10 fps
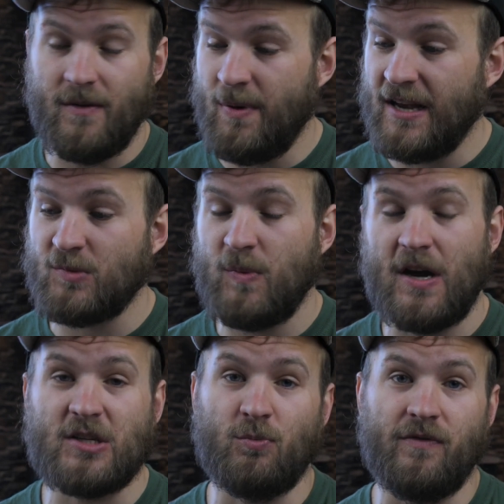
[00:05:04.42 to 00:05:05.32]
the best
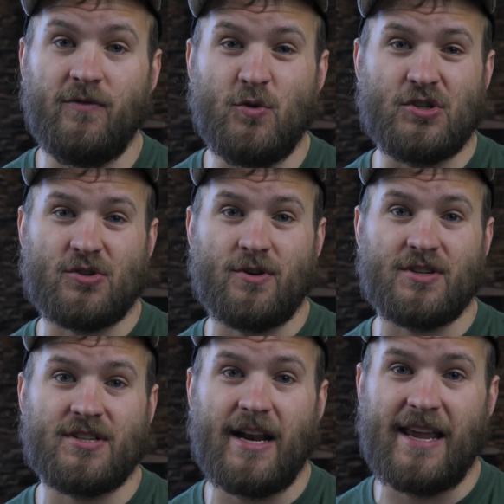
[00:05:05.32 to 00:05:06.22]
possible food
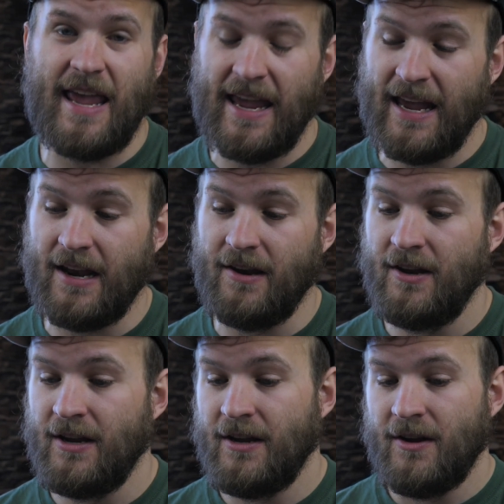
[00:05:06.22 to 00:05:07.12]
source that I can
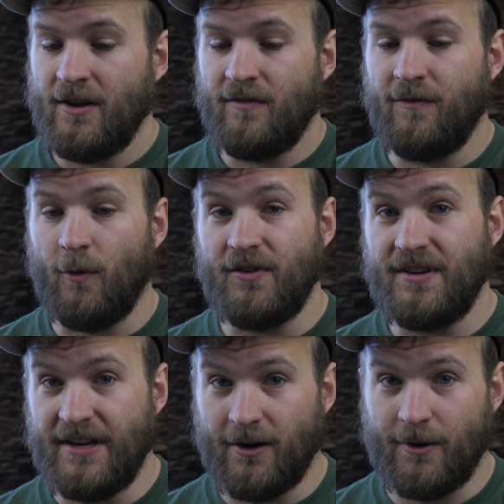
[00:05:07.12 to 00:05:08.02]
for the
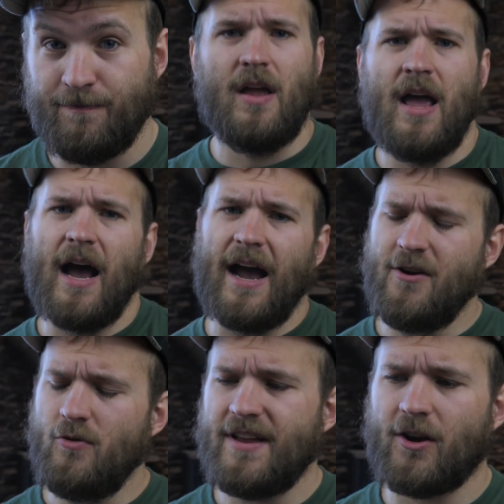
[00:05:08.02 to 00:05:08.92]
deer. I
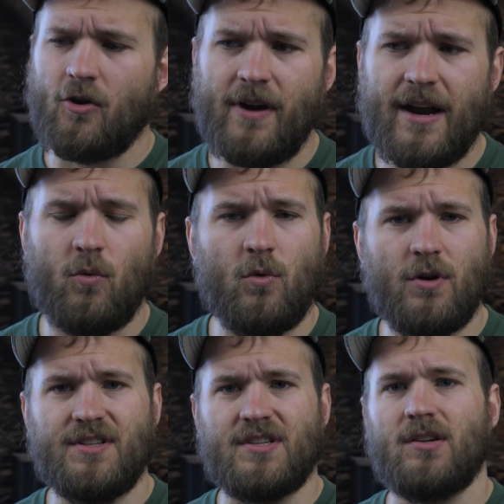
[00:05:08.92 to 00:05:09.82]
know that Grant
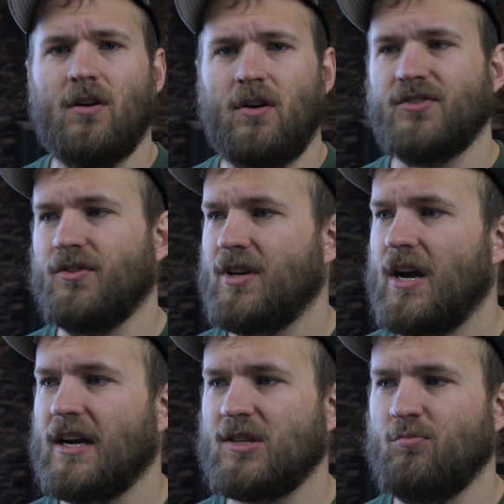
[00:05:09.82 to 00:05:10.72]
Woods also
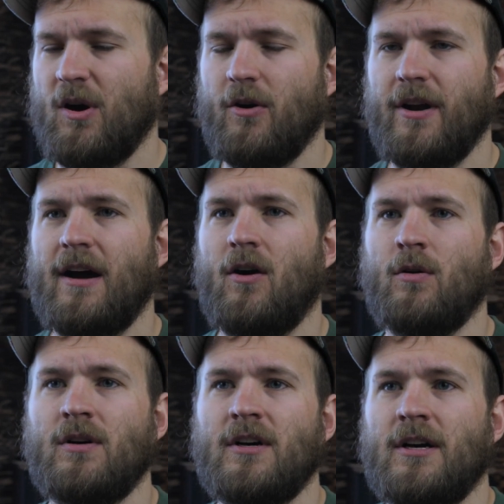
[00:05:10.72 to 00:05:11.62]
talks about
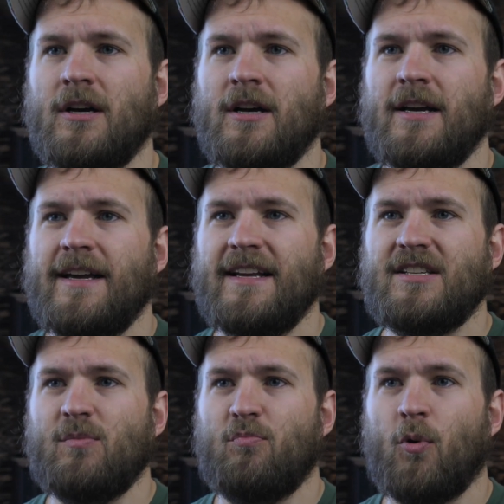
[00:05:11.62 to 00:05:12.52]
how
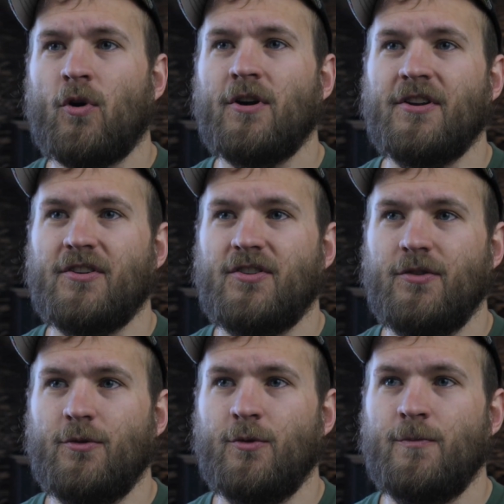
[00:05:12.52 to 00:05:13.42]
it's important
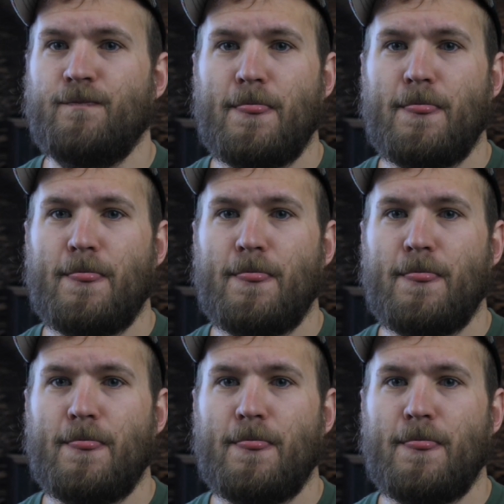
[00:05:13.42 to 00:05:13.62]
to